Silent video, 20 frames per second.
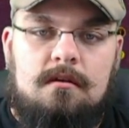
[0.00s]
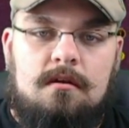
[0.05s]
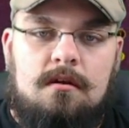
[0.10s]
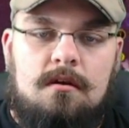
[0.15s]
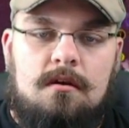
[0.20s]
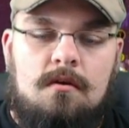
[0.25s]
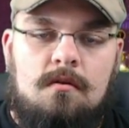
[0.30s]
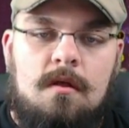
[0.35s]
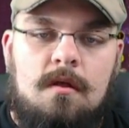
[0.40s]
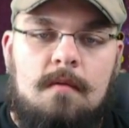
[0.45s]

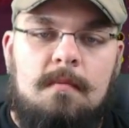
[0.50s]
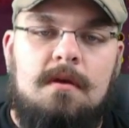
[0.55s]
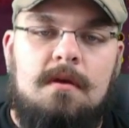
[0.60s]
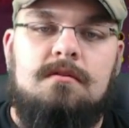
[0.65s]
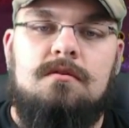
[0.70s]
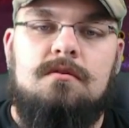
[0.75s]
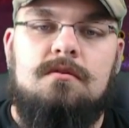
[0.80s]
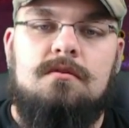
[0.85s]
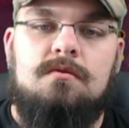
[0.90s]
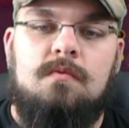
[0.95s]
Let me
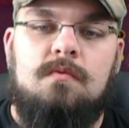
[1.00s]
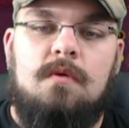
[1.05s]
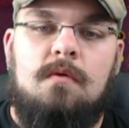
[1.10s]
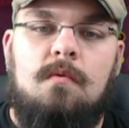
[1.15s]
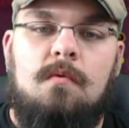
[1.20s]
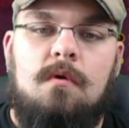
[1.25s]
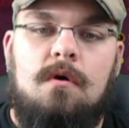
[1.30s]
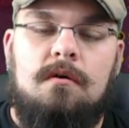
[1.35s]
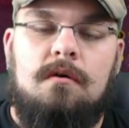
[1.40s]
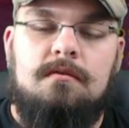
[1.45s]
choose when I
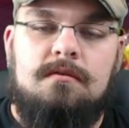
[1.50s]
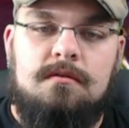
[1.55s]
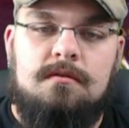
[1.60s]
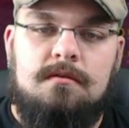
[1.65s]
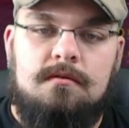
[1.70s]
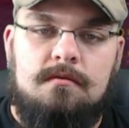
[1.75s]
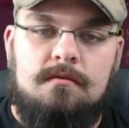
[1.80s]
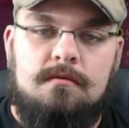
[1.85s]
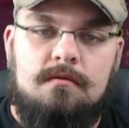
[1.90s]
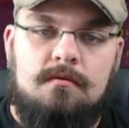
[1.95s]
want
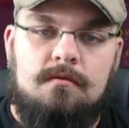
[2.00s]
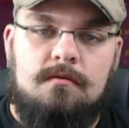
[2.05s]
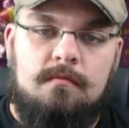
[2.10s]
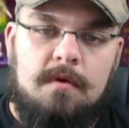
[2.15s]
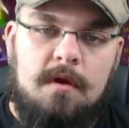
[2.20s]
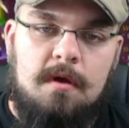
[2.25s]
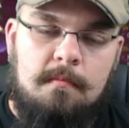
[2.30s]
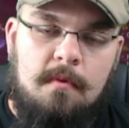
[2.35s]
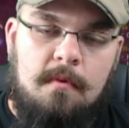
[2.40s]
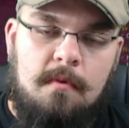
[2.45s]
to
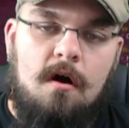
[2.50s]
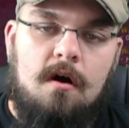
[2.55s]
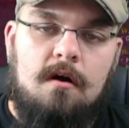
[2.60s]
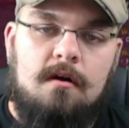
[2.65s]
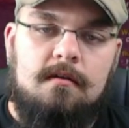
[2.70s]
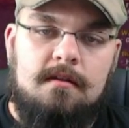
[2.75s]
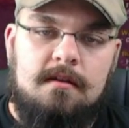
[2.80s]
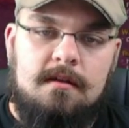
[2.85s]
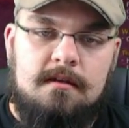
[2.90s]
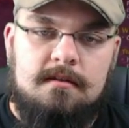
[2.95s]
be a
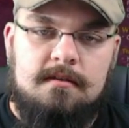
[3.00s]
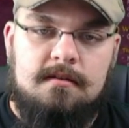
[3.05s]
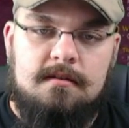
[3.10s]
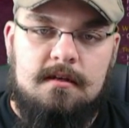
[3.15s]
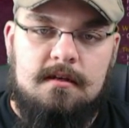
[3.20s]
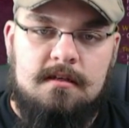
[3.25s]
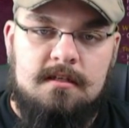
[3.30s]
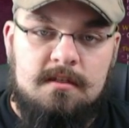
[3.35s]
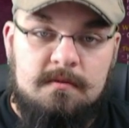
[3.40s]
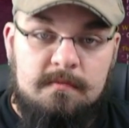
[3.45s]
part of
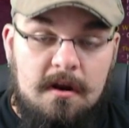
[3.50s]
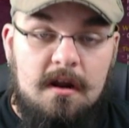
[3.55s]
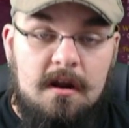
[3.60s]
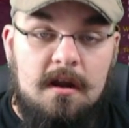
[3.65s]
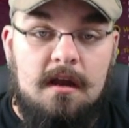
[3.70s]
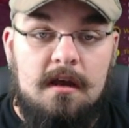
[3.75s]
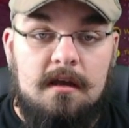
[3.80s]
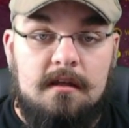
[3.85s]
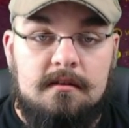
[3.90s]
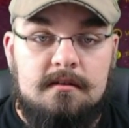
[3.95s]
this
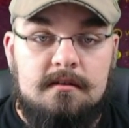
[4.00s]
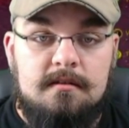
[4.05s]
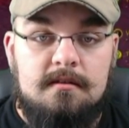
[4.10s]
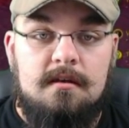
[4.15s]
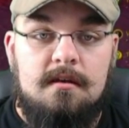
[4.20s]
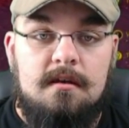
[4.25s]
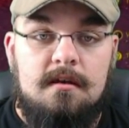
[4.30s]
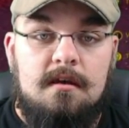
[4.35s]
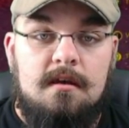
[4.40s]
experience,